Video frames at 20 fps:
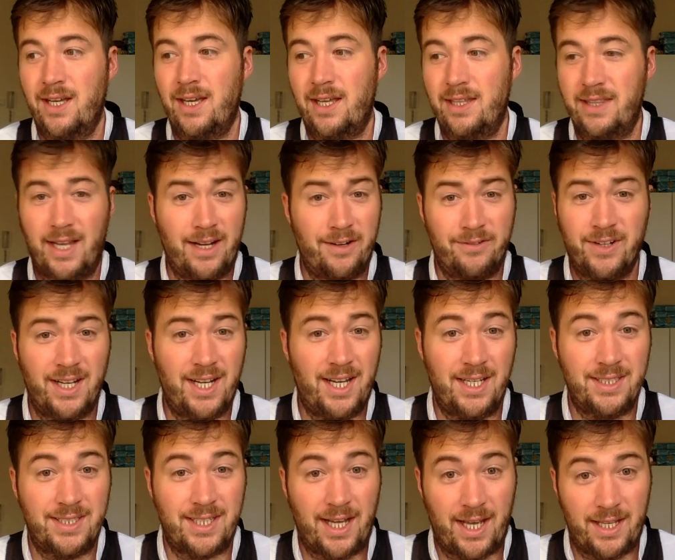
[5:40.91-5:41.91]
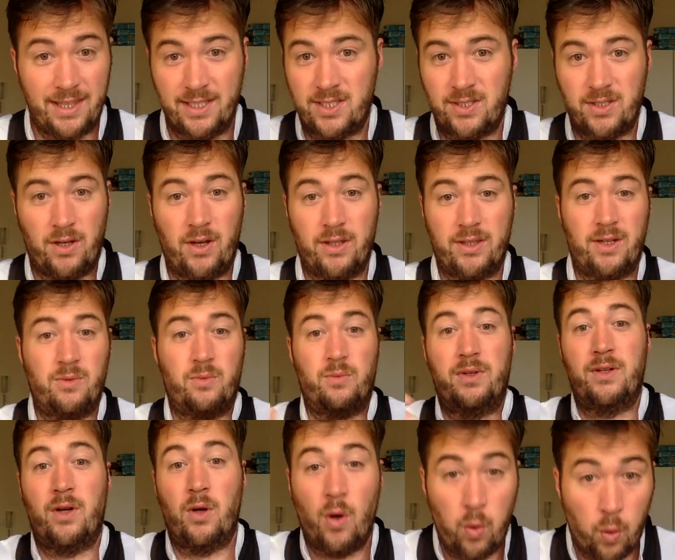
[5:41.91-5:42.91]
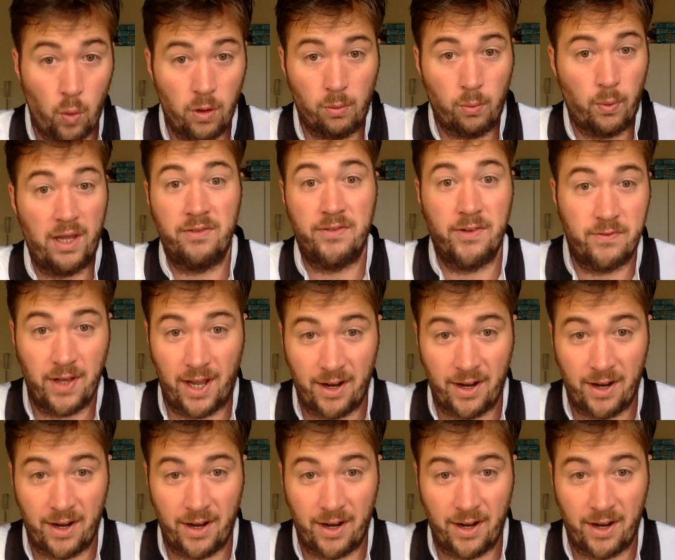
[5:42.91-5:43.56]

And then I realized I had this other whole wave of